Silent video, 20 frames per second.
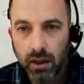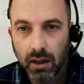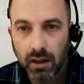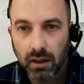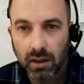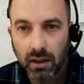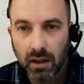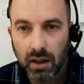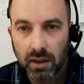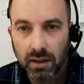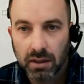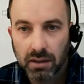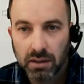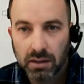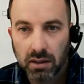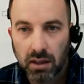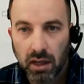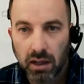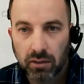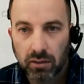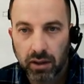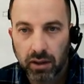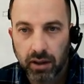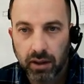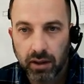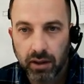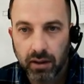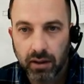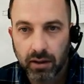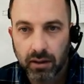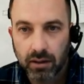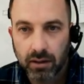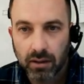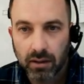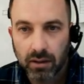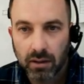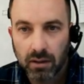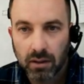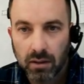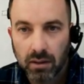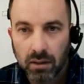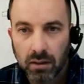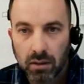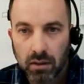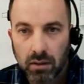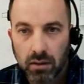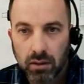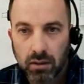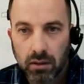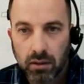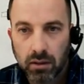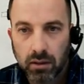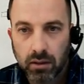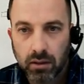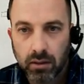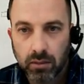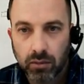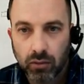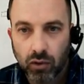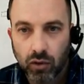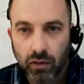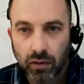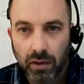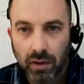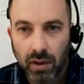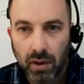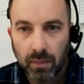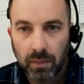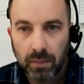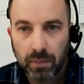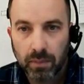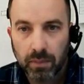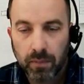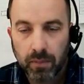and click on this line right here. Move it up